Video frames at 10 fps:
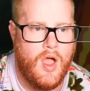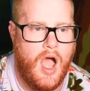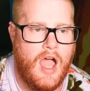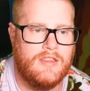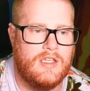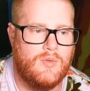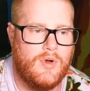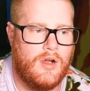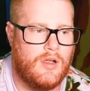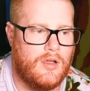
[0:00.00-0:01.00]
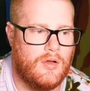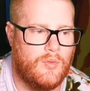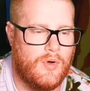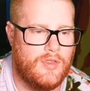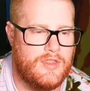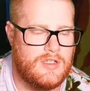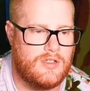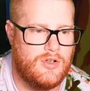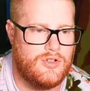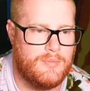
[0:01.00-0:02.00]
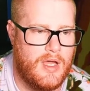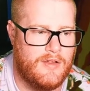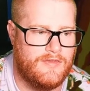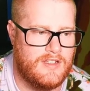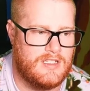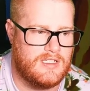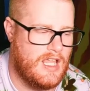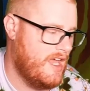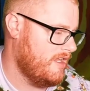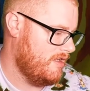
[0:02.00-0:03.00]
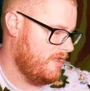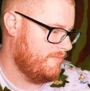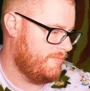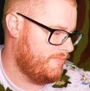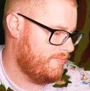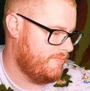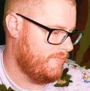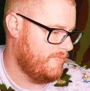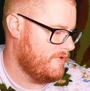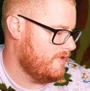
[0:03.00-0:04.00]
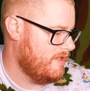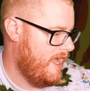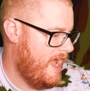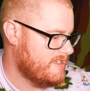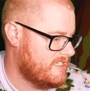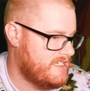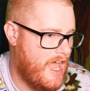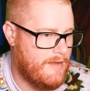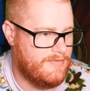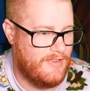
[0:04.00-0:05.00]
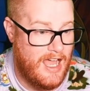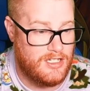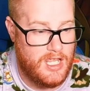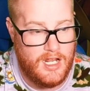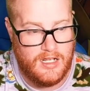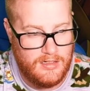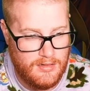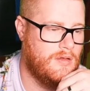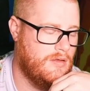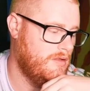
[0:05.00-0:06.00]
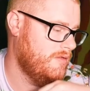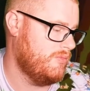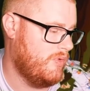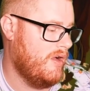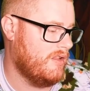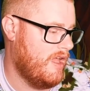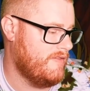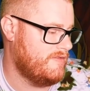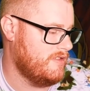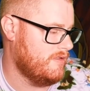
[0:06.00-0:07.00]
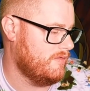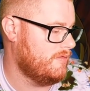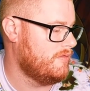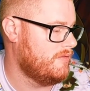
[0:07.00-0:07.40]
I think where this Goodra benefits is that it has stab flash cannon. You'd want life dew.